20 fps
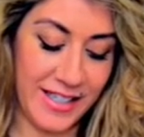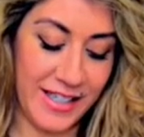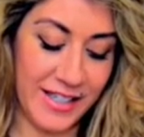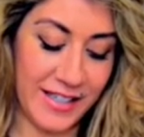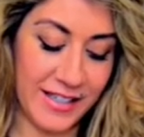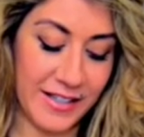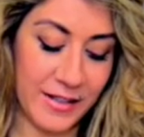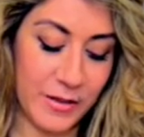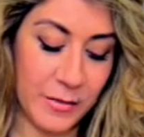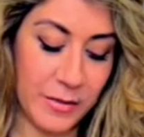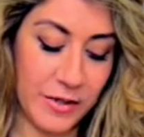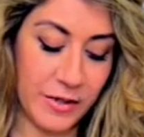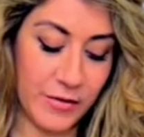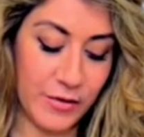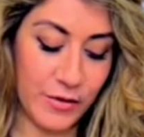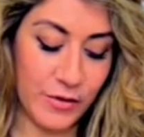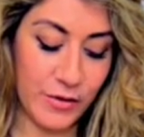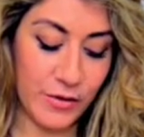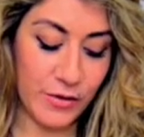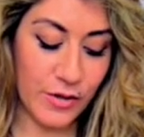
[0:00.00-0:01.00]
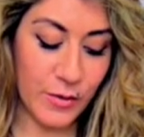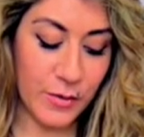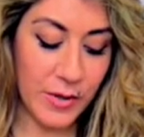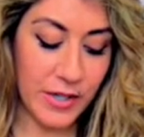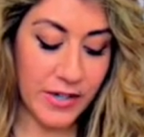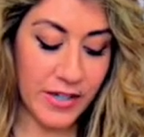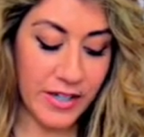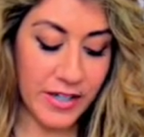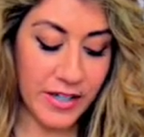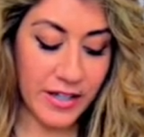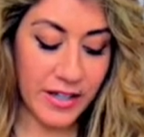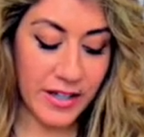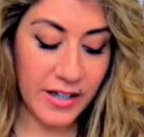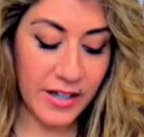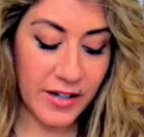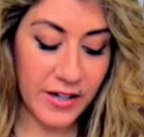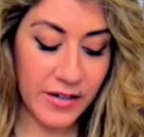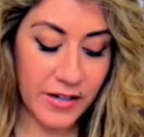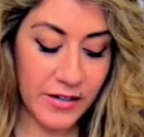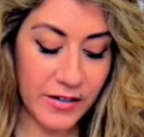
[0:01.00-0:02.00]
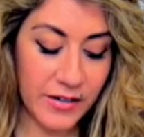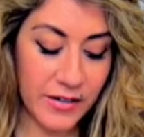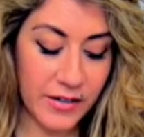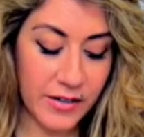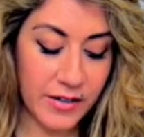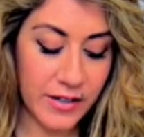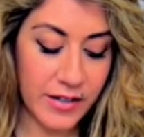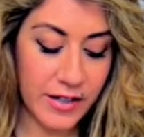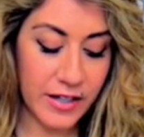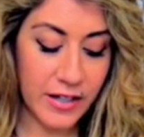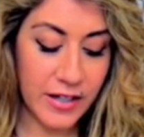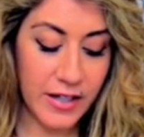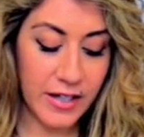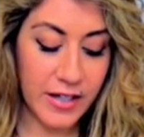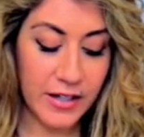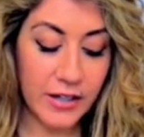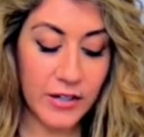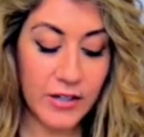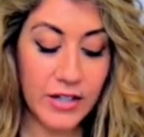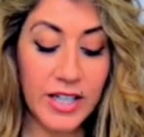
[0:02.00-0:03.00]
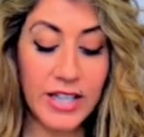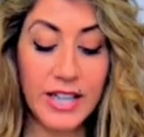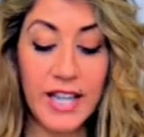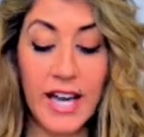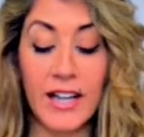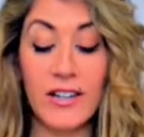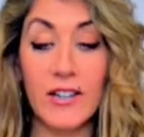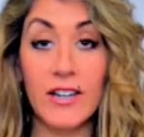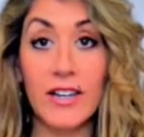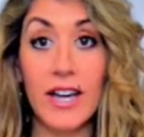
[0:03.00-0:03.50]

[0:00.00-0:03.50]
Put a little bit of strawberry in there. And look at that, look